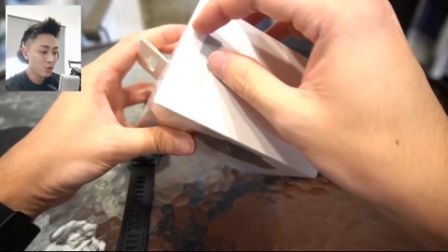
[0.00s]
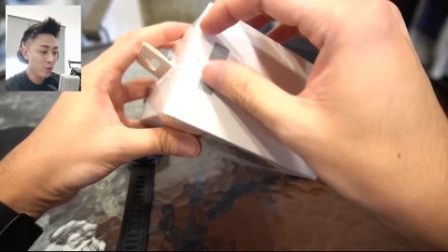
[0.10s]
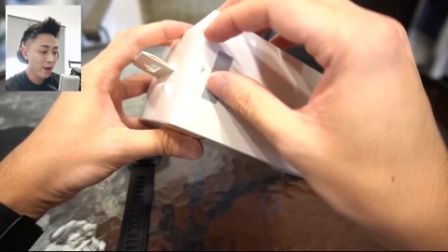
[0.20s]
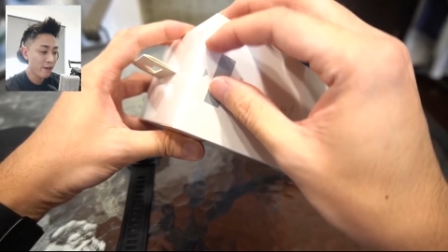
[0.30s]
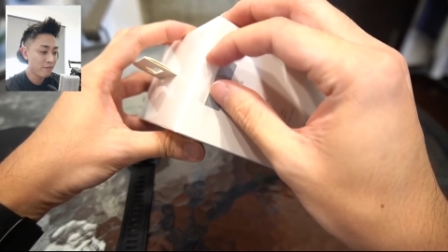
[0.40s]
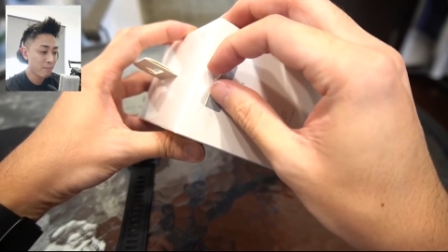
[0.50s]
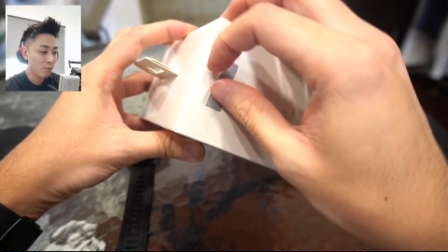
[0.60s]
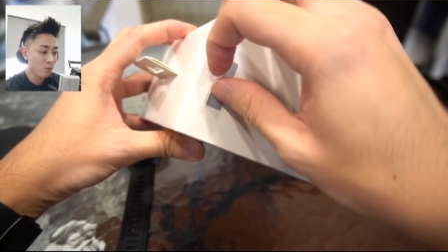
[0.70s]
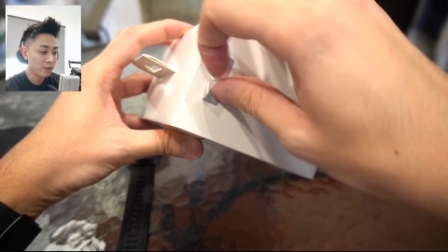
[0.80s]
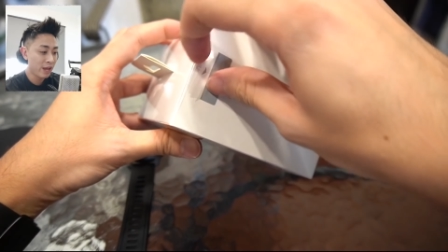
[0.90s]
have a
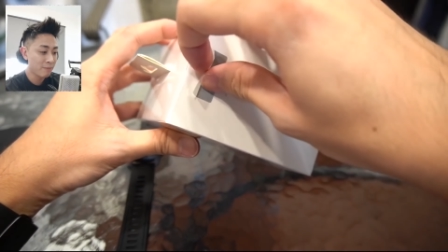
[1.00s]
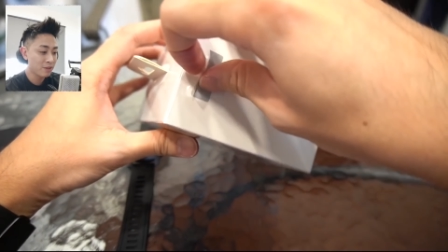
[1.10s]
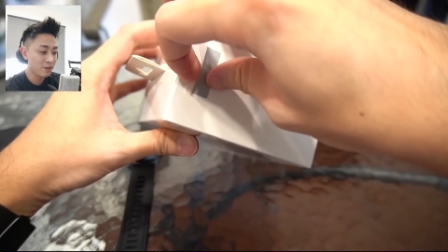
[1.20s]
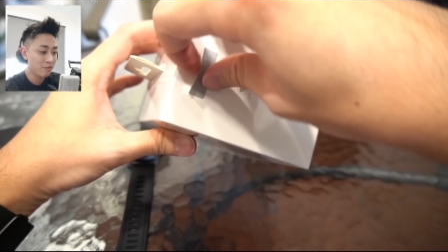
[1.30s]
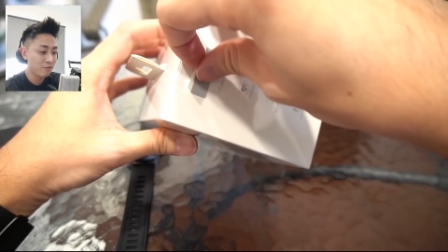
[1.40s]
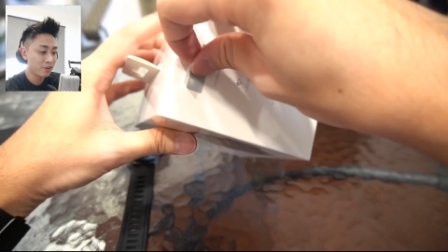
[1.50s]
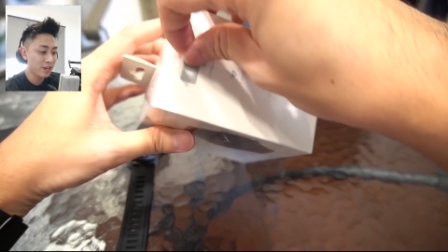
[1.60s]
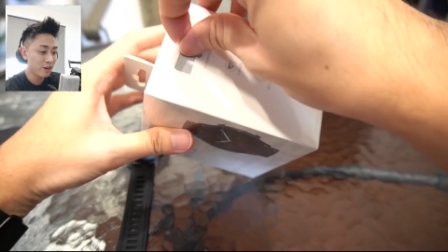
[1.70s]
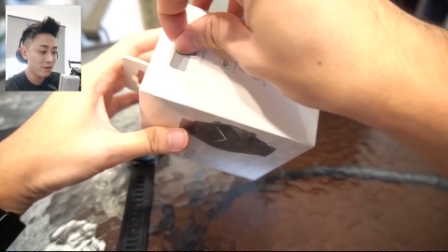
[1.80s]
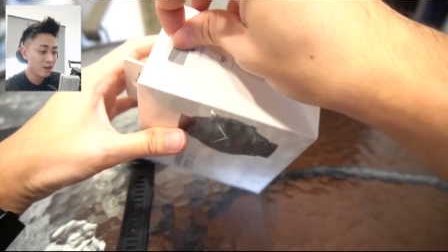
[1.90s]
pull tab here for
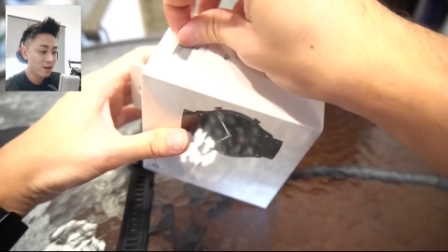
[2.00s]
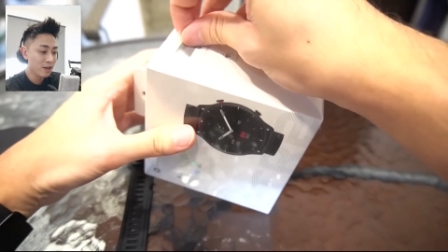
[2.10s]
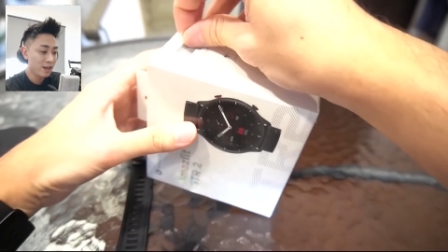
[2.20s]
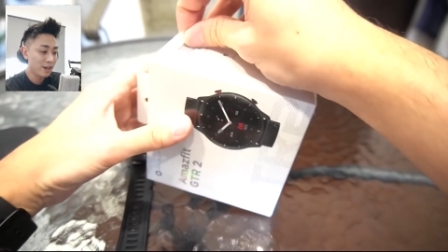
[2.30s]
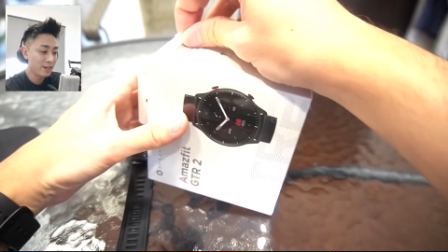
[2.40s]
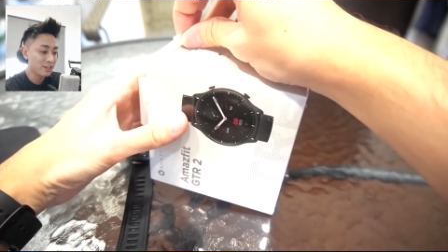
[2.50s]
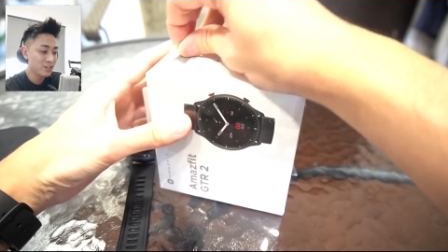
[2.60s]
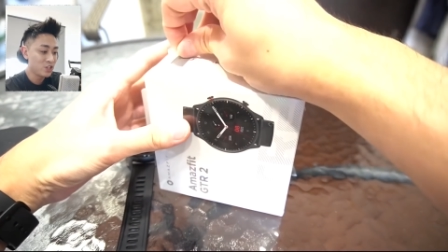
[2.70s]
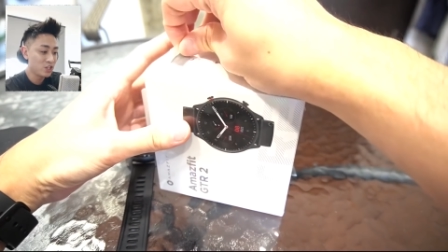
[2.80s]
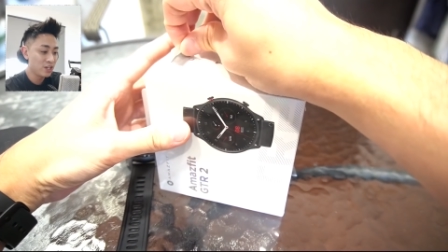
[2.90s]
now, unlike
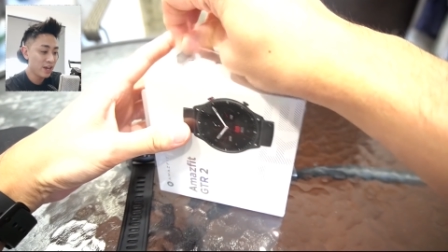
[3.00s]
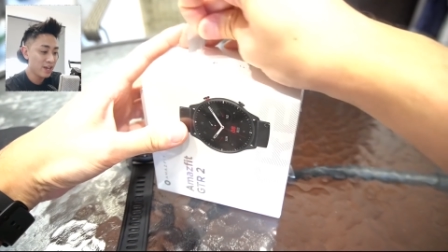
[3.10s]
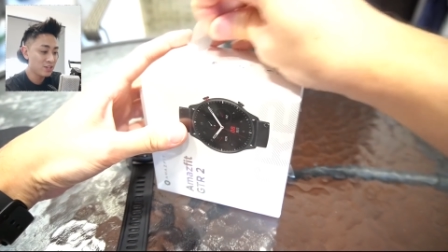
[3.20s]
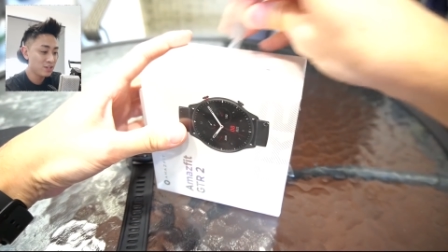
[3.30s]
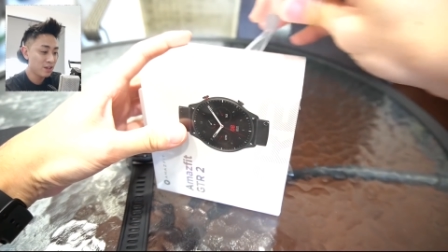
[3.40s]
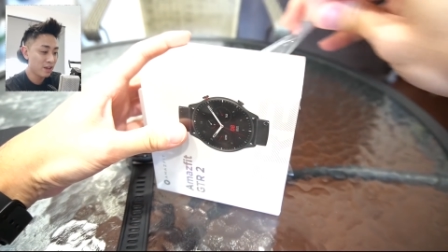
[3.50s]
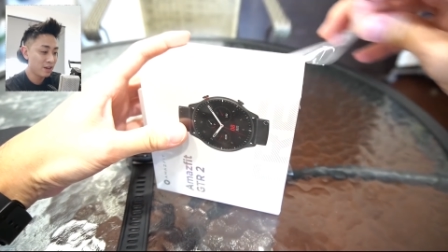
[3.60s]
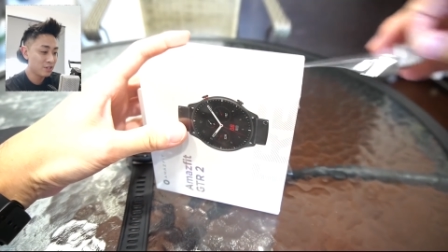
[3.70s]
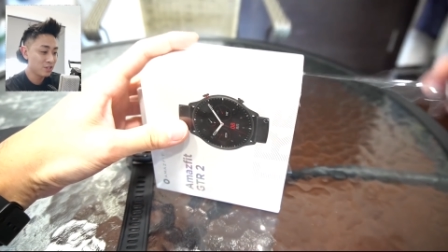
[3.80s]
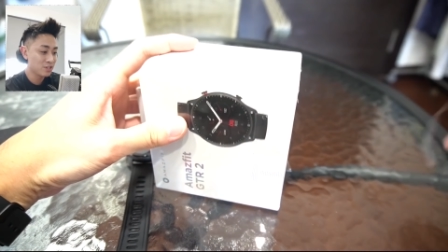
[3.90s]
the GTS,
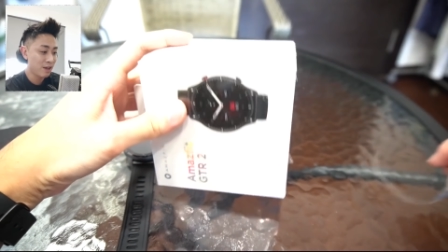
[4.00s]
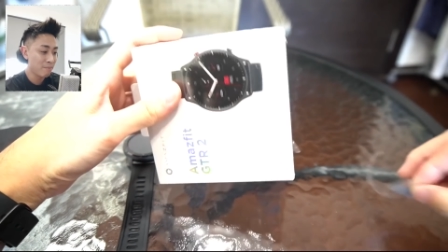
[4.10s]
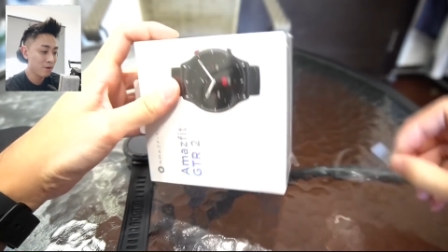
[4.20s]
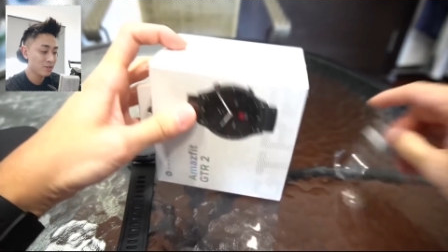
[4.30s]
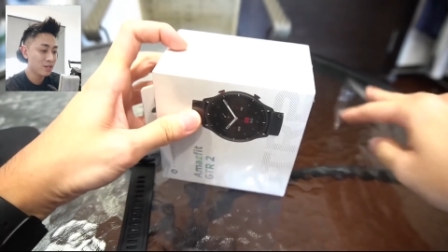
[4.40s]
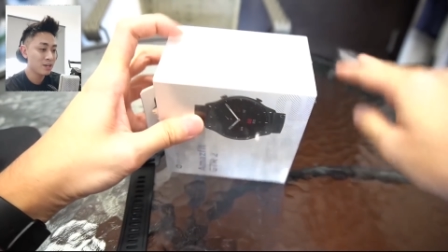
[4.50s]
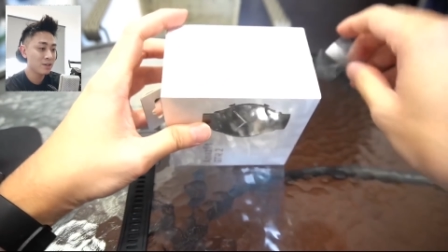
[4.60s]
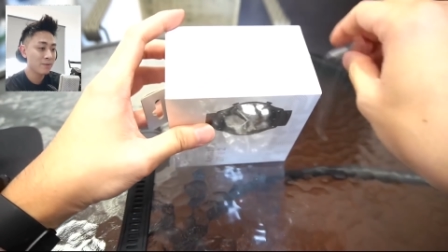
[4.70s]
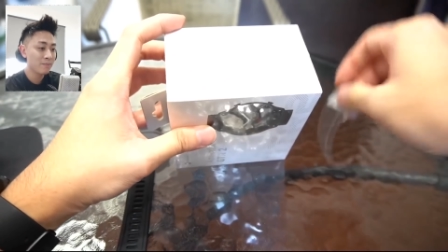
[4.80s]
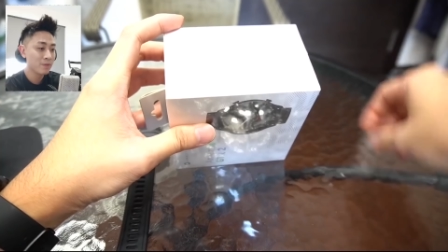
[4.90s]
and let's just unbox that.